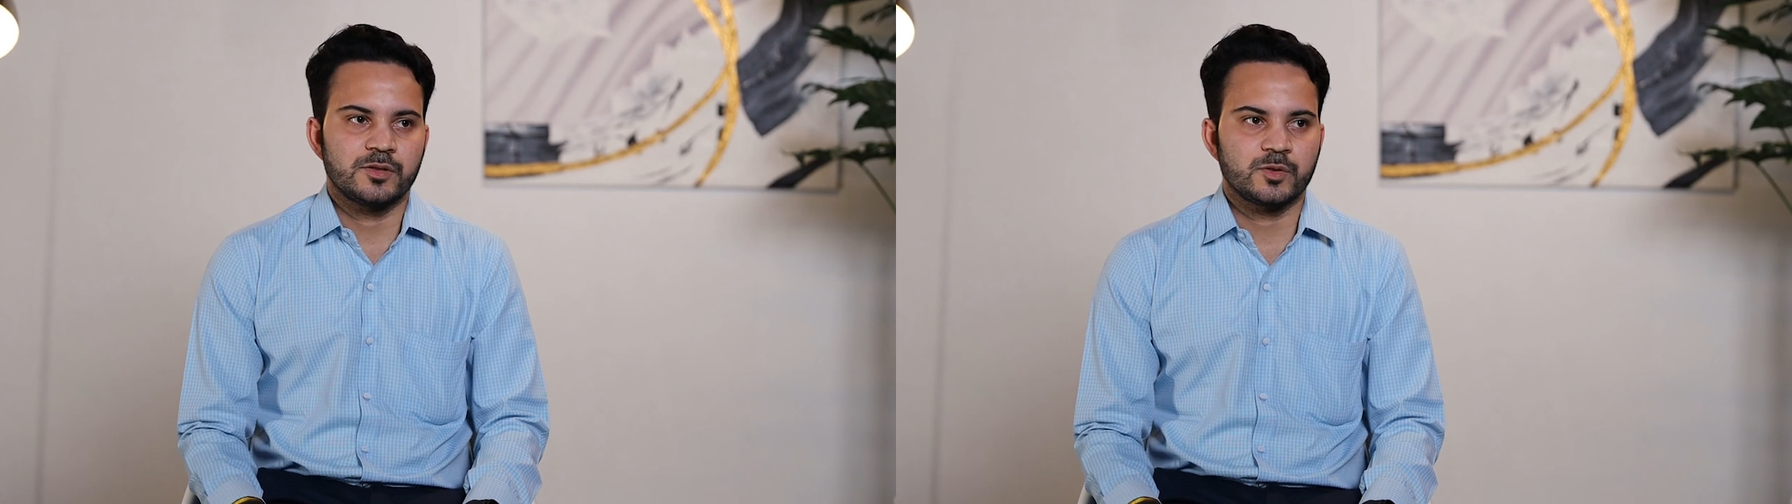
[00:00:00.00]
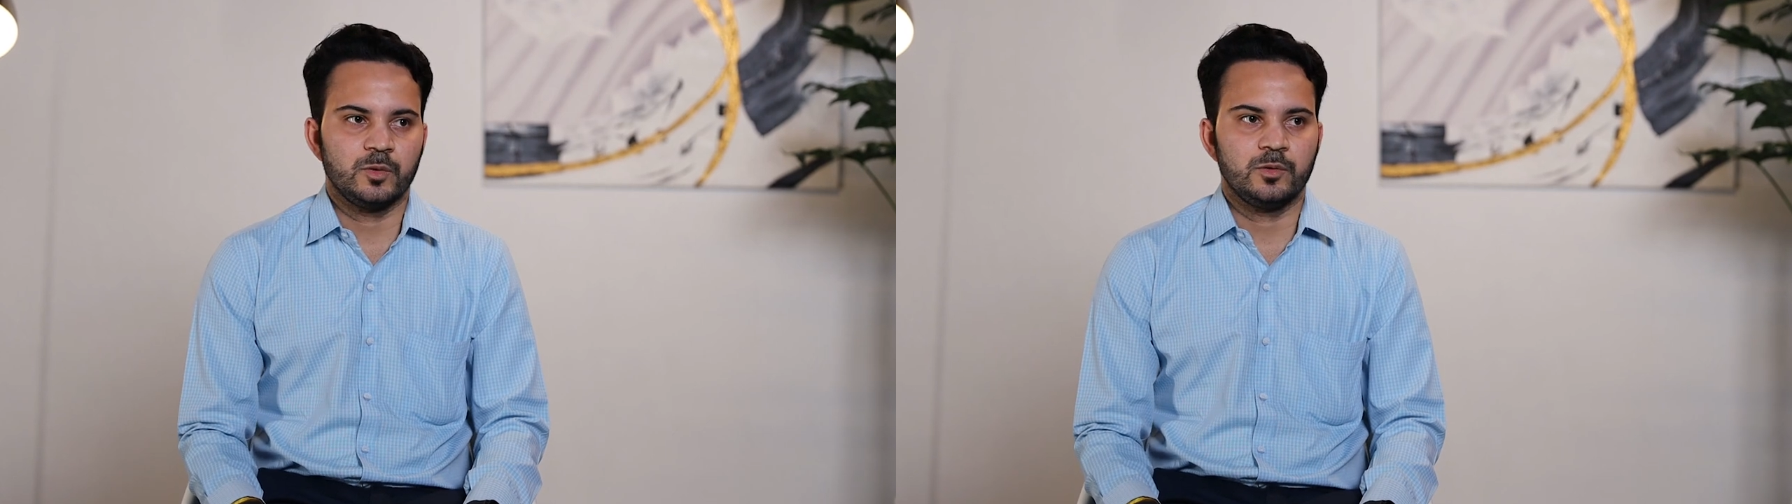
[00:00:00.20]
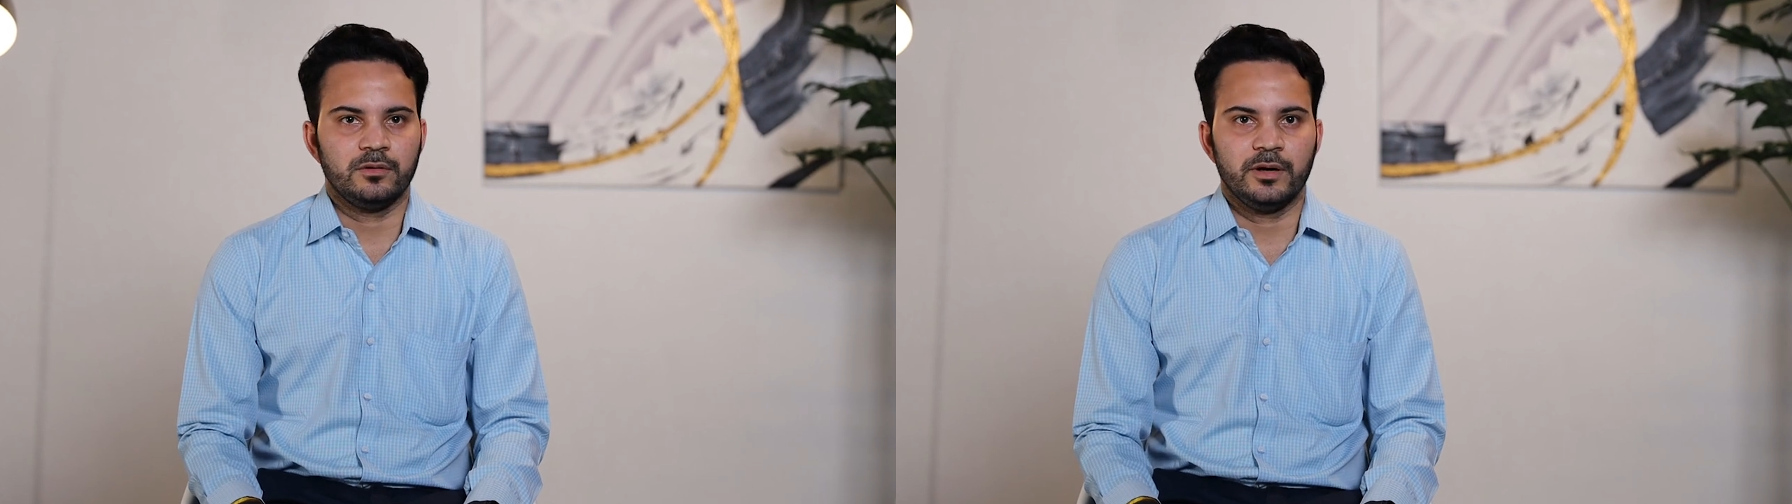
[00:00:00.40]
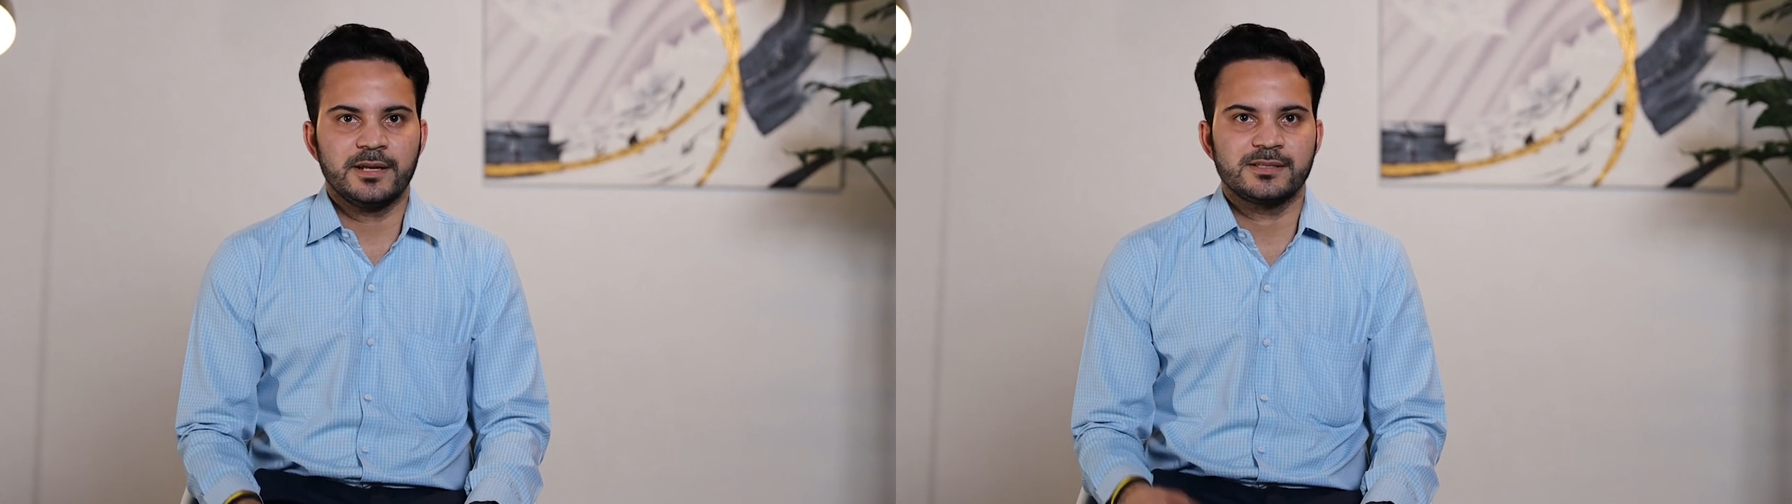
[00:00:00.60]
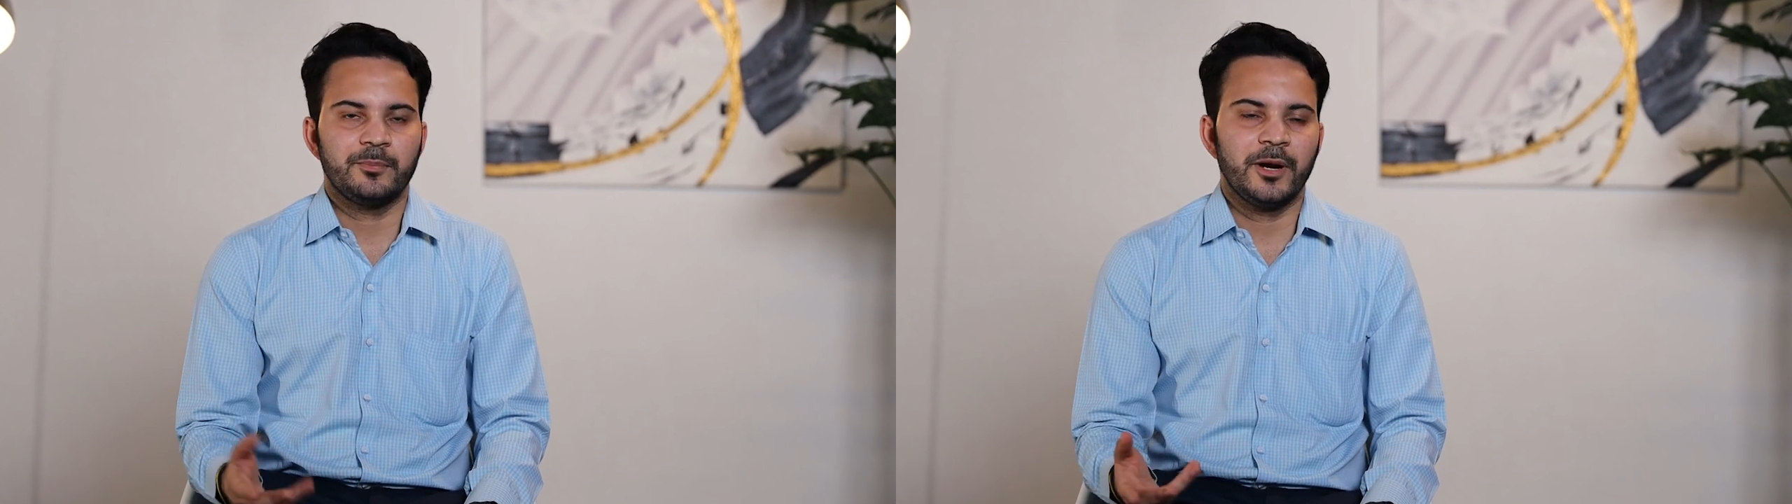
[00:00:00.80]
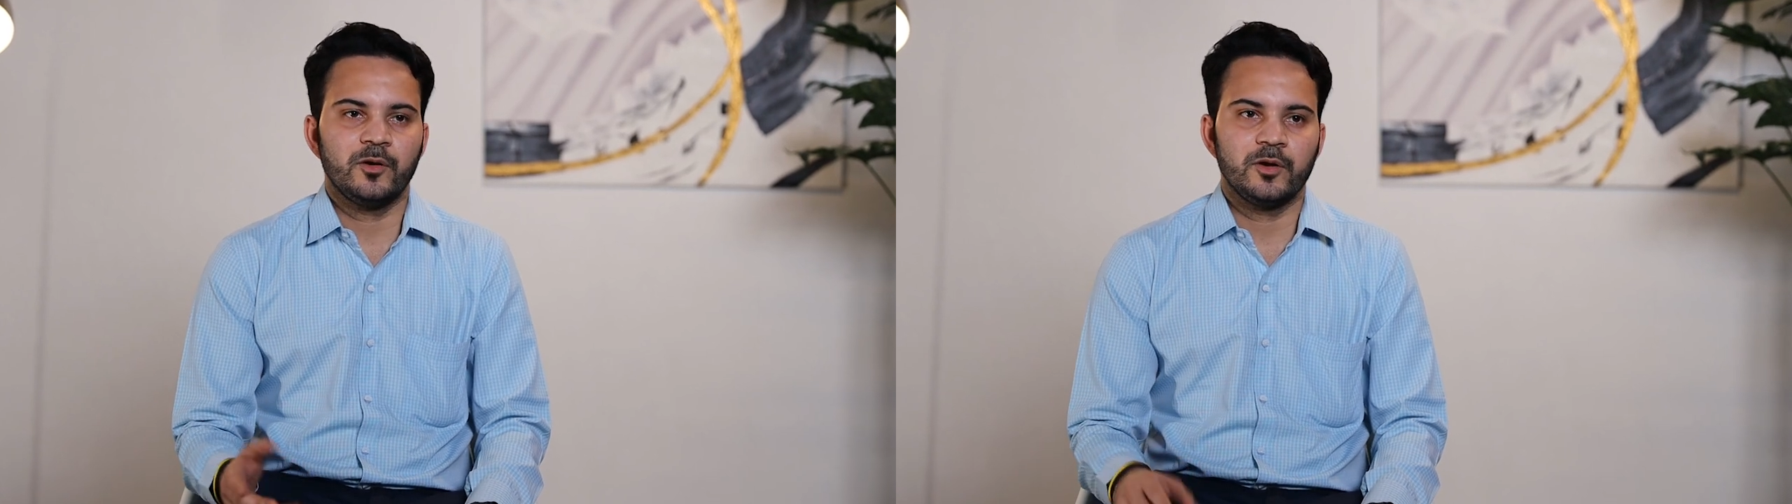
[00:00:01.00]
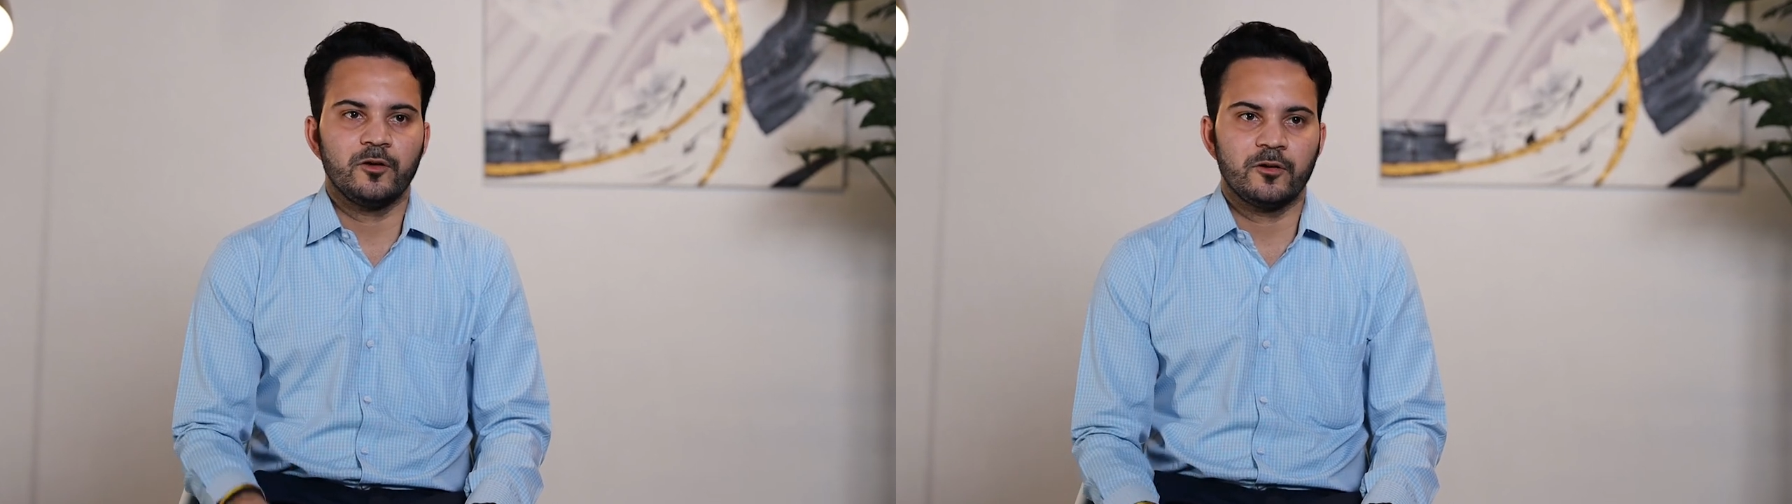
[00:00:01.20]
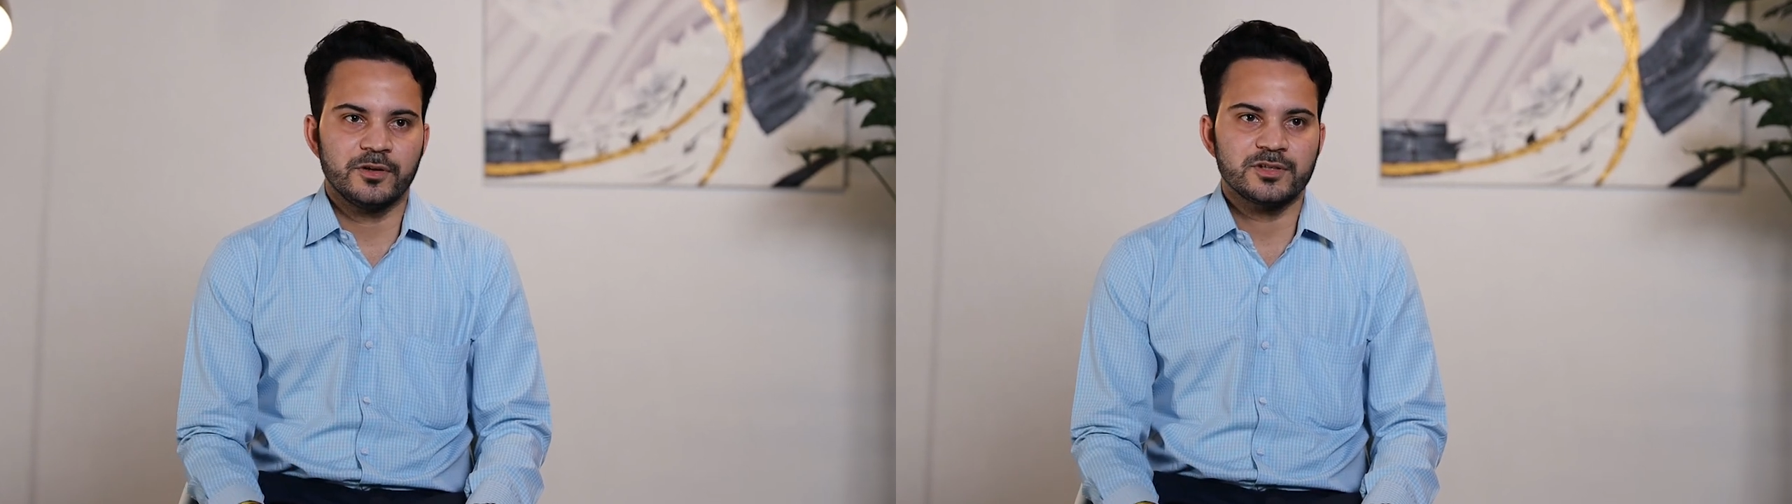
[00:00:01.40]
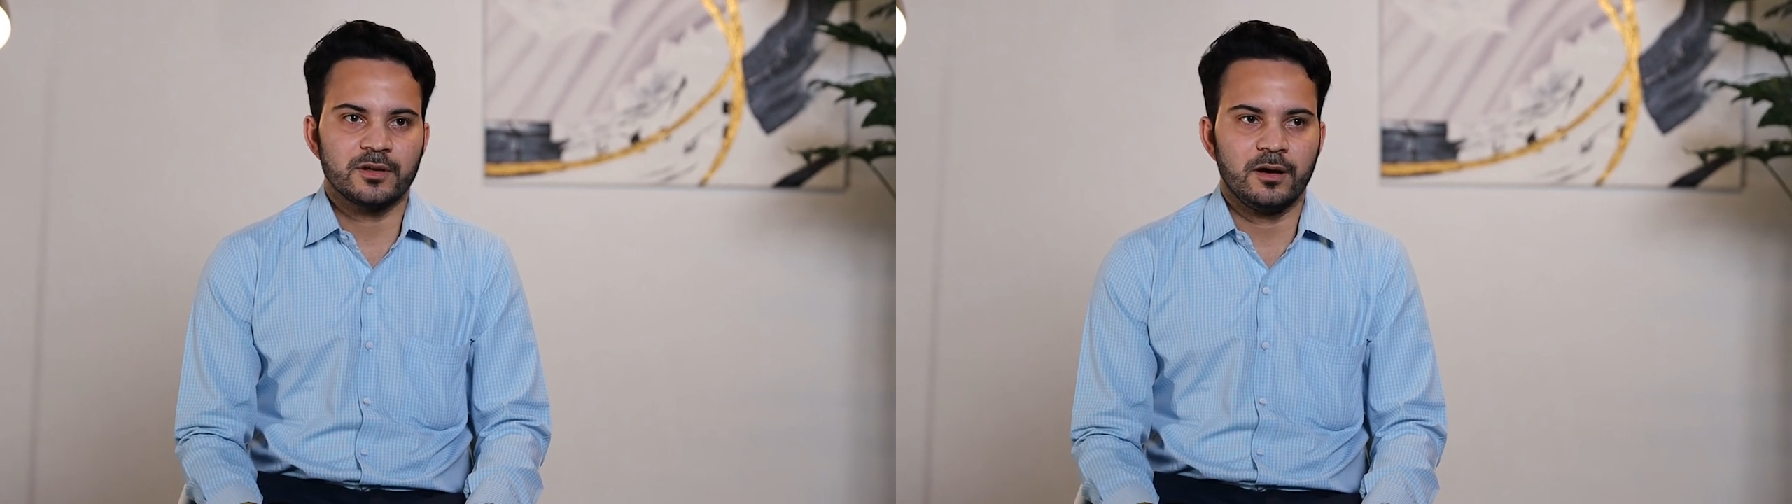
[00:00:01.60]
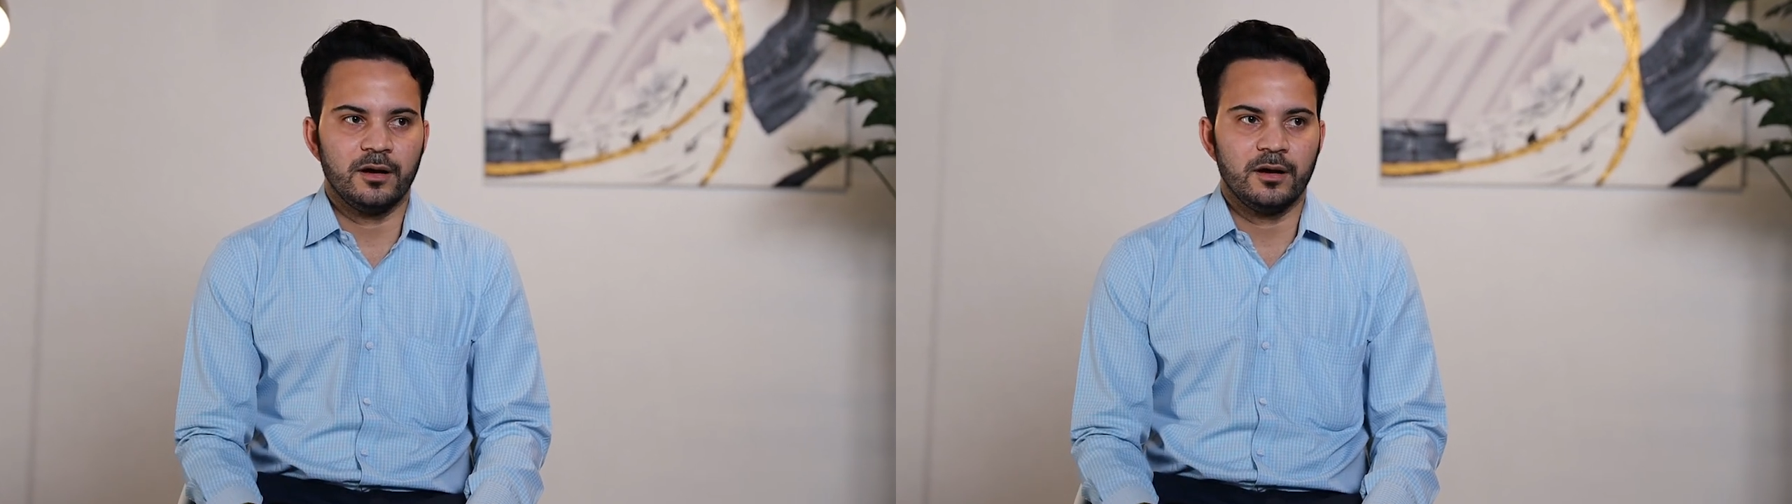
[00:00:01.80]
So it's depend on your wish,